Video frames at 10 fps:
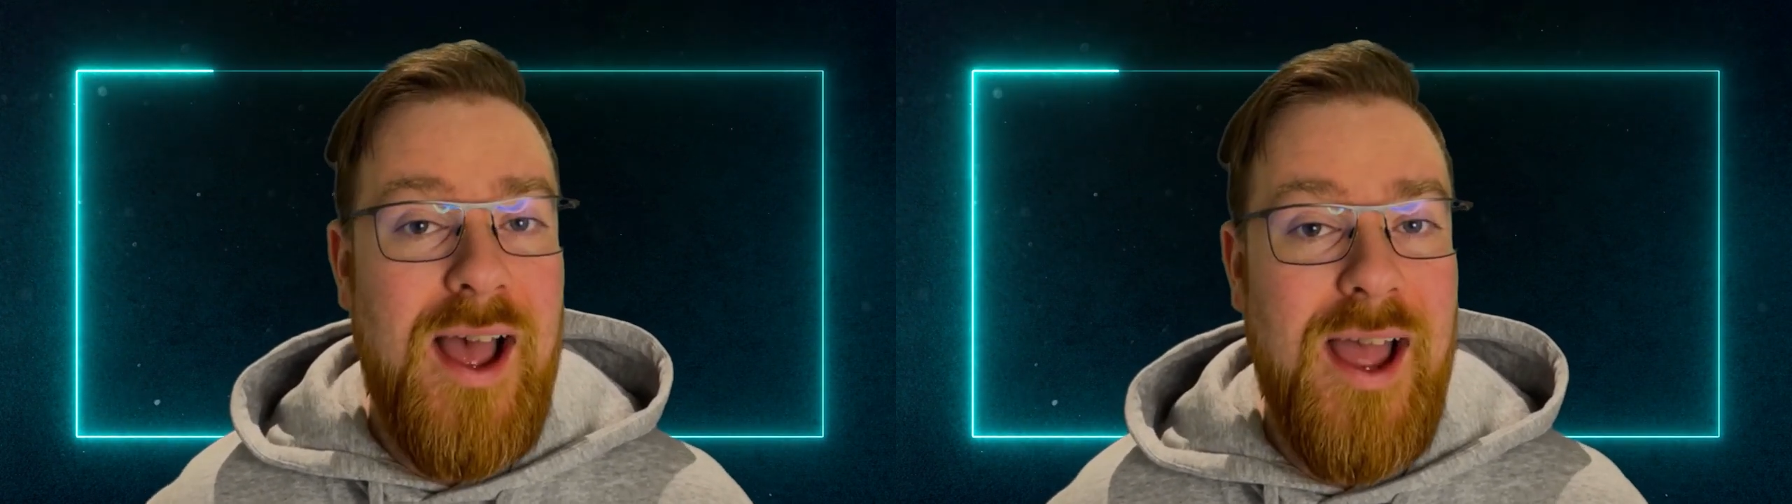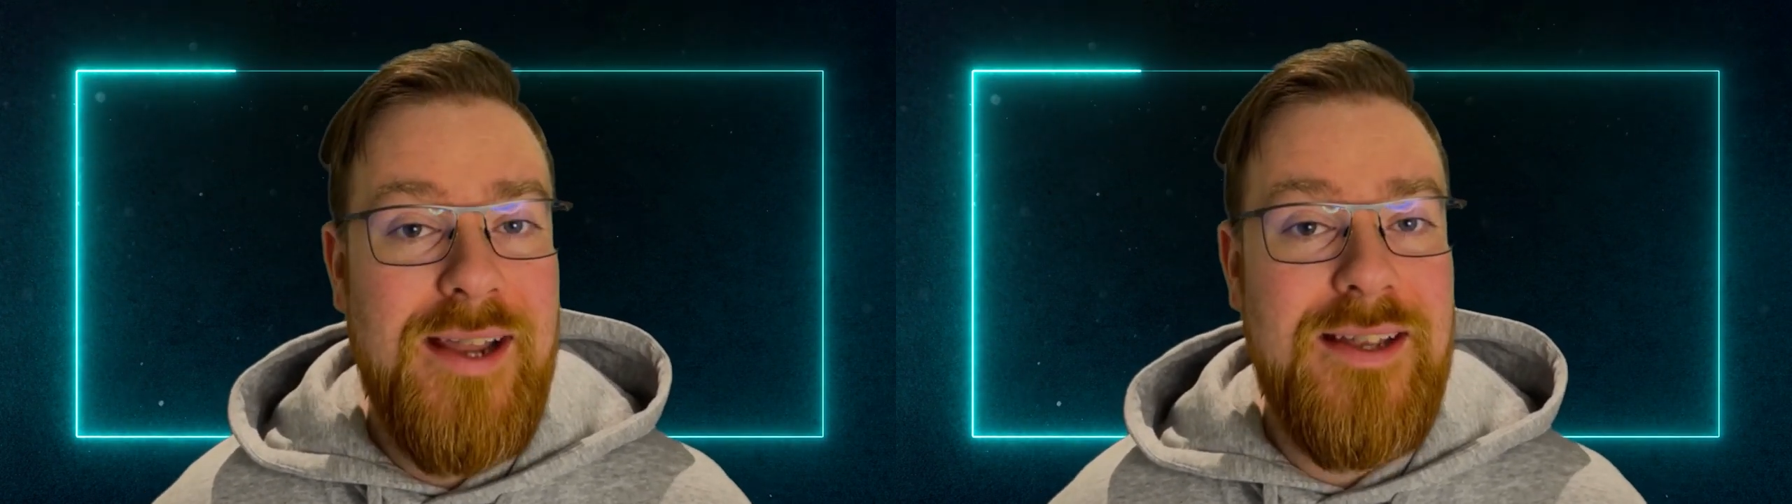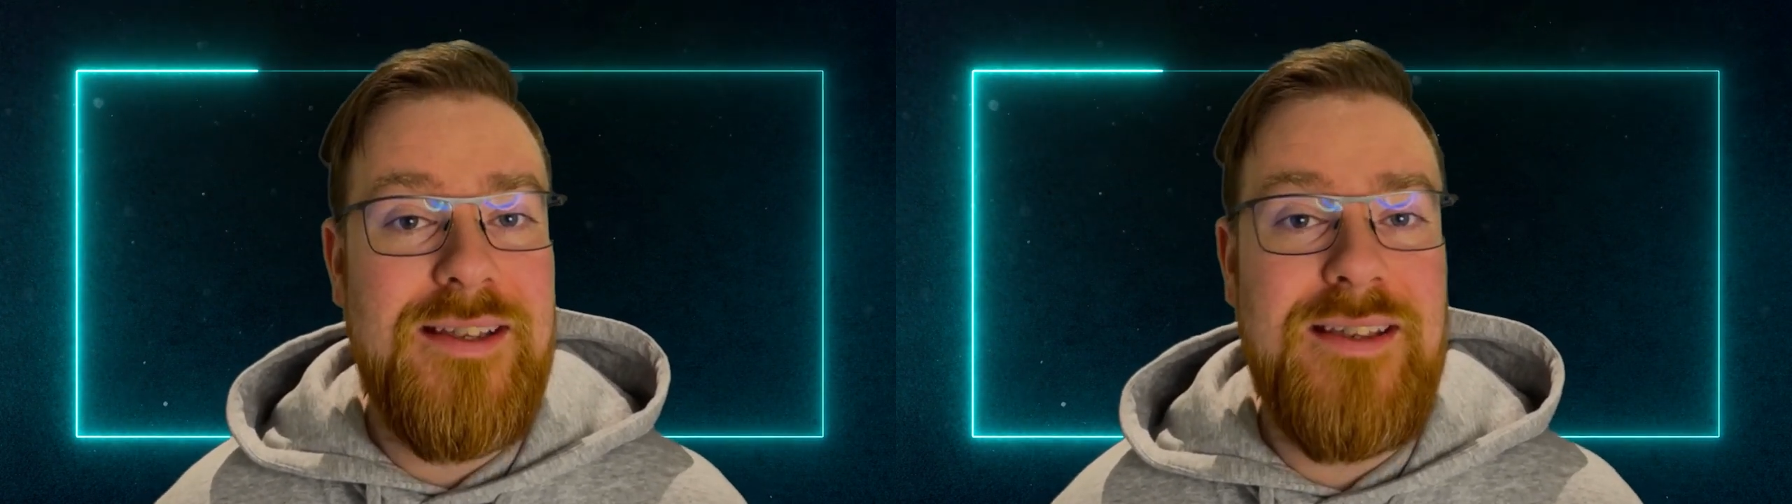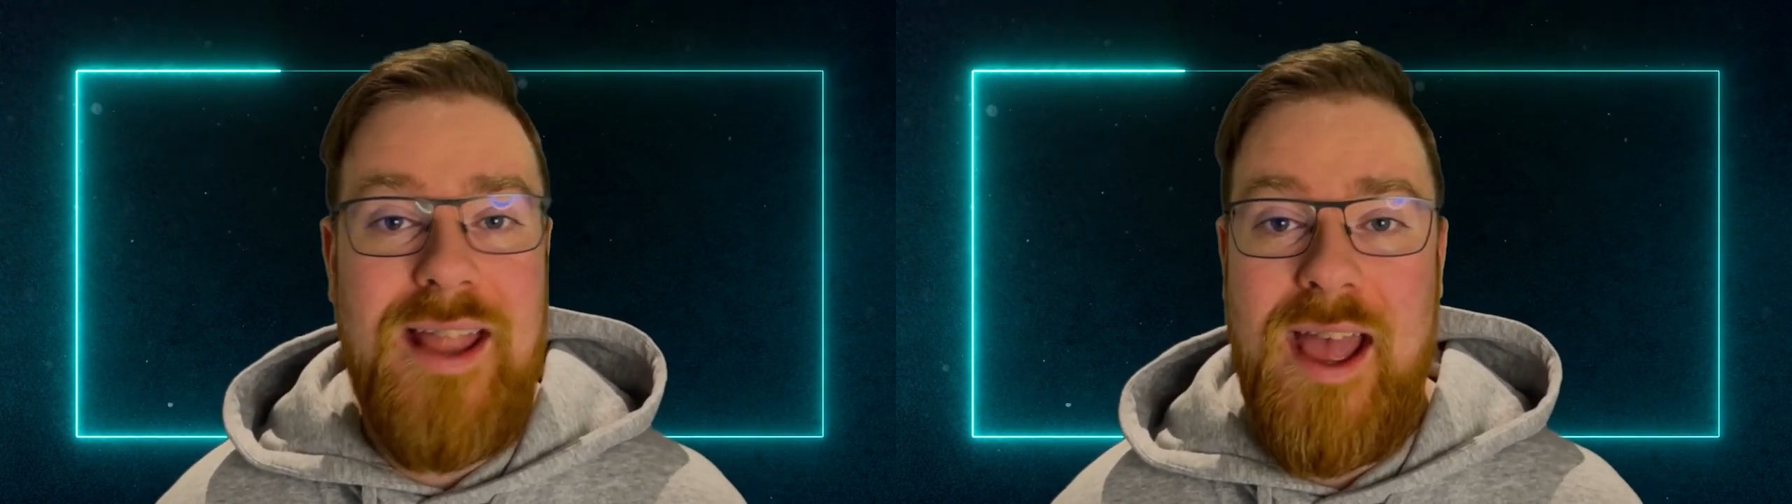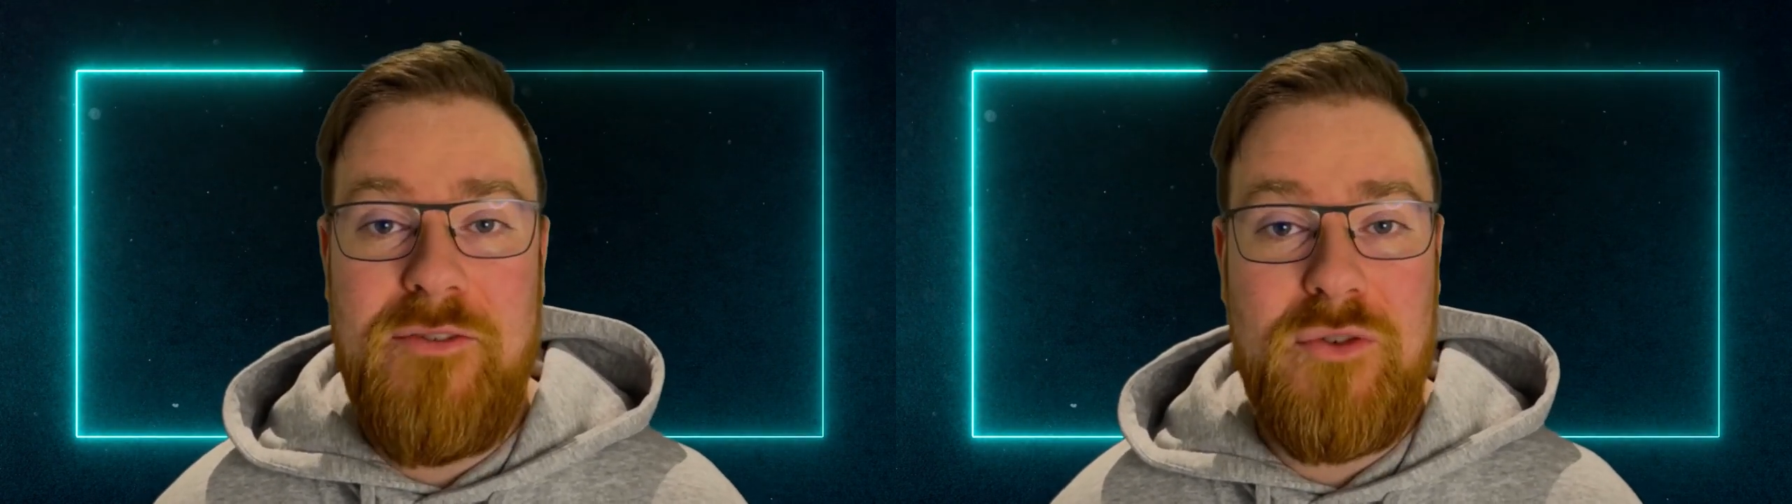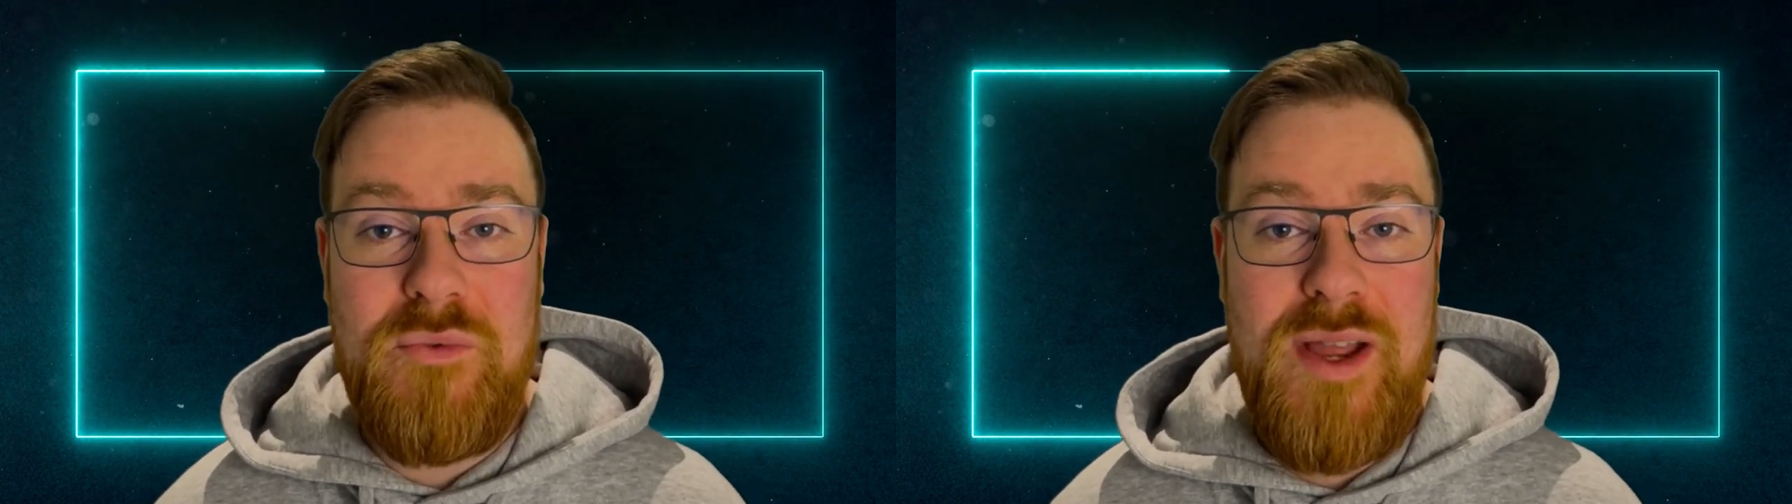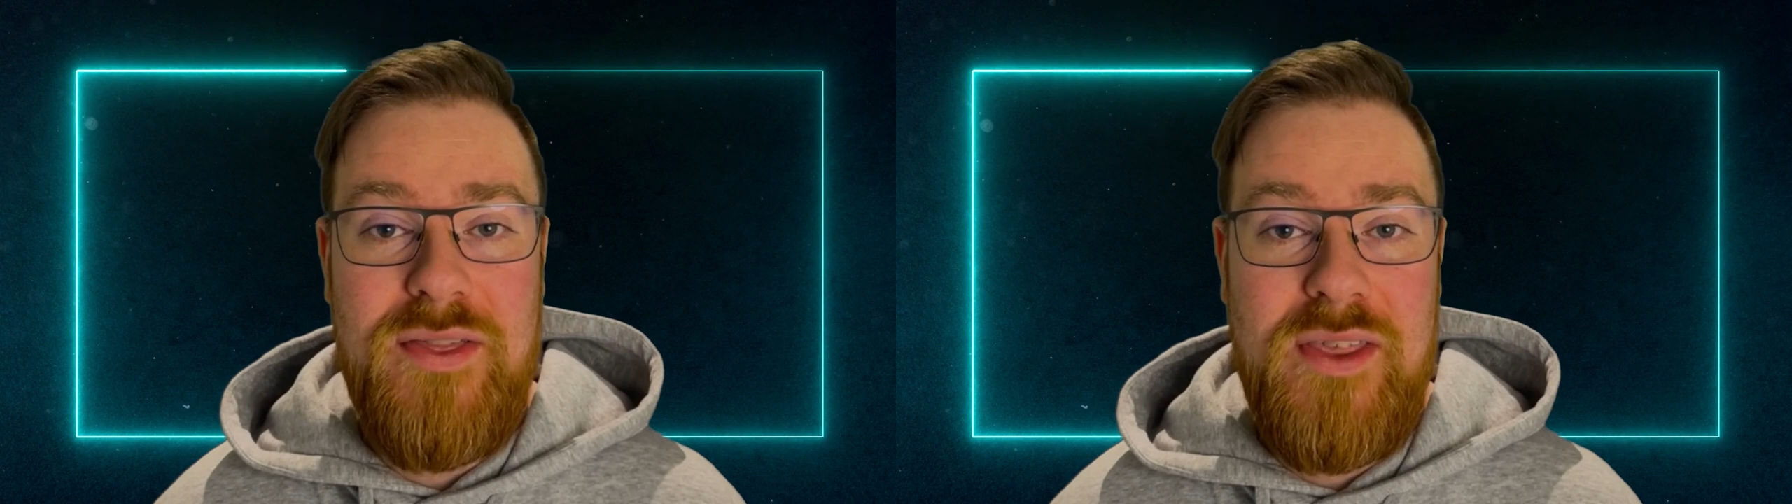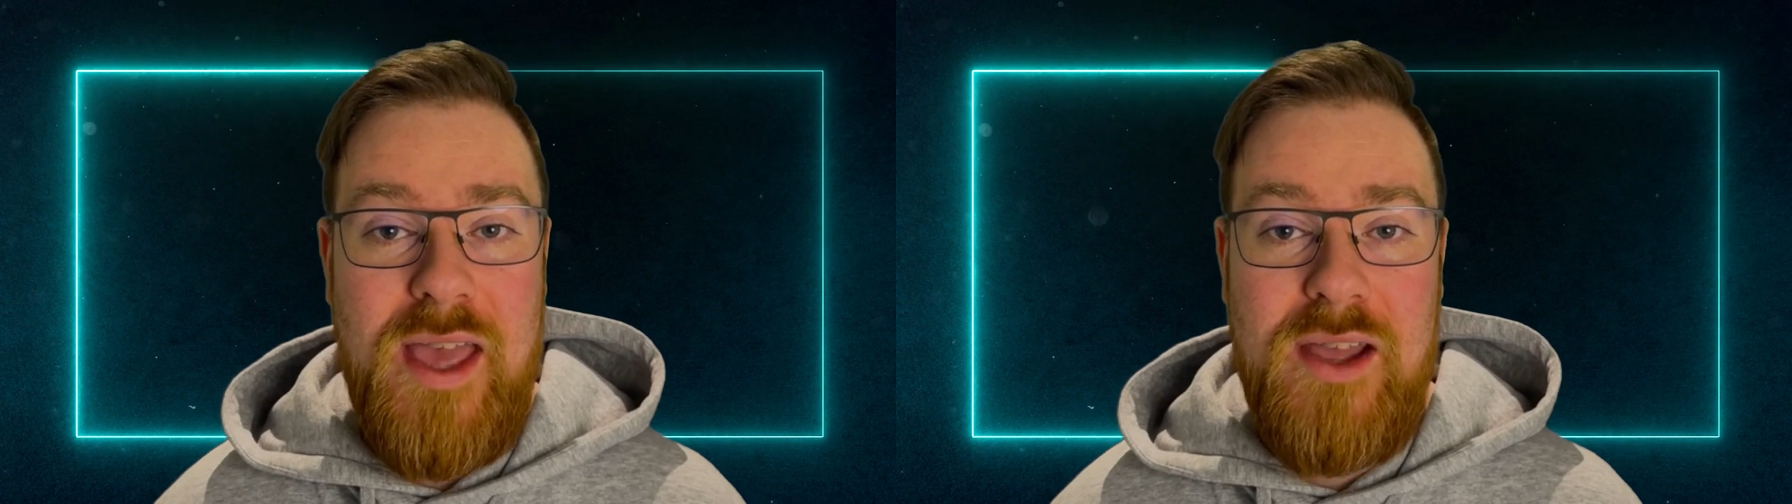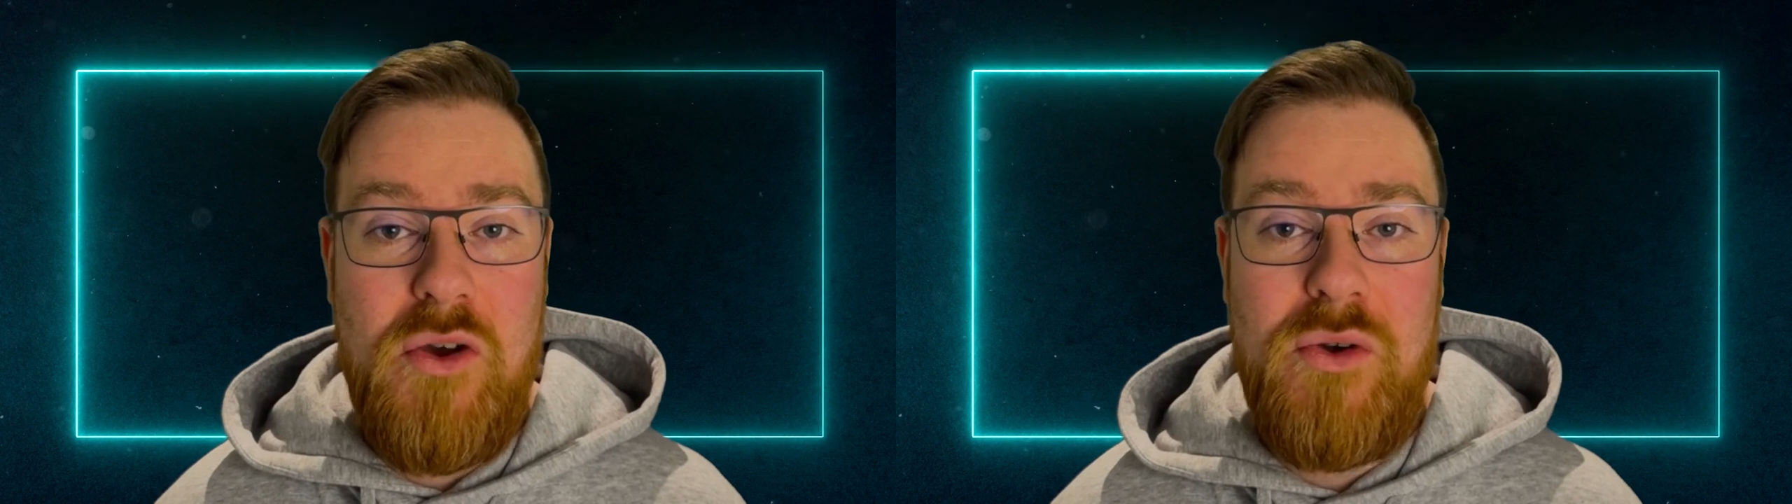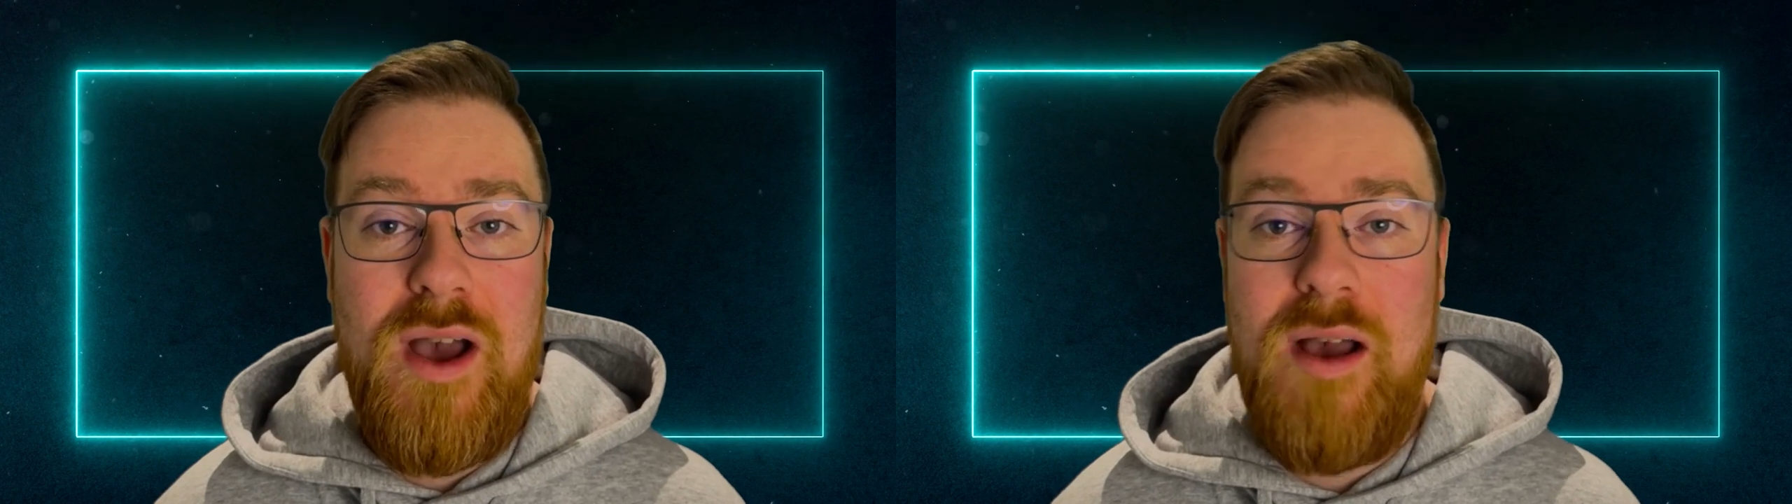I haven't read the Echo
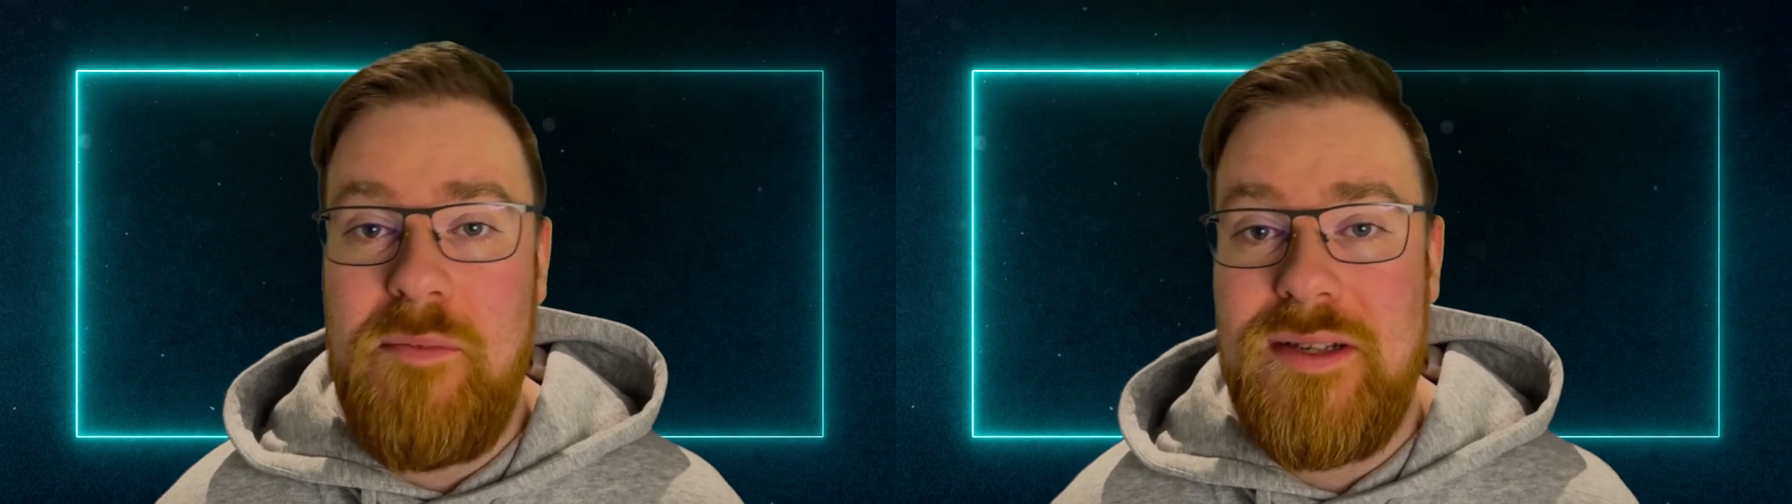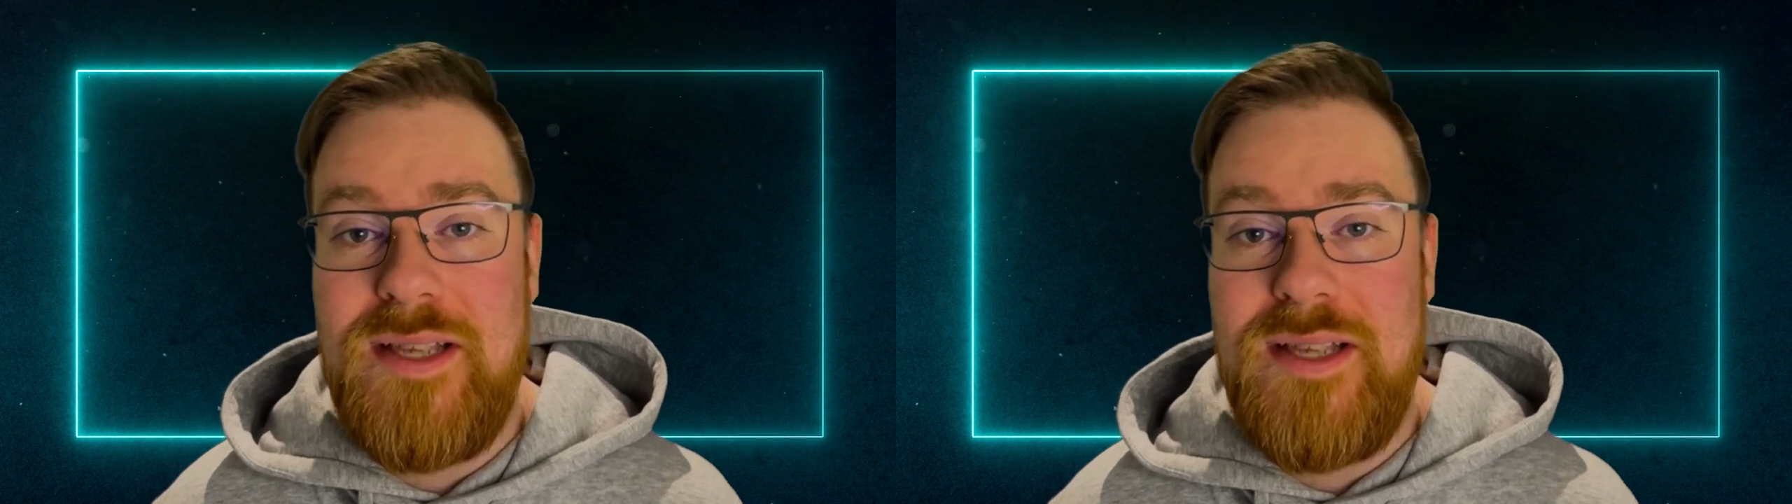comics.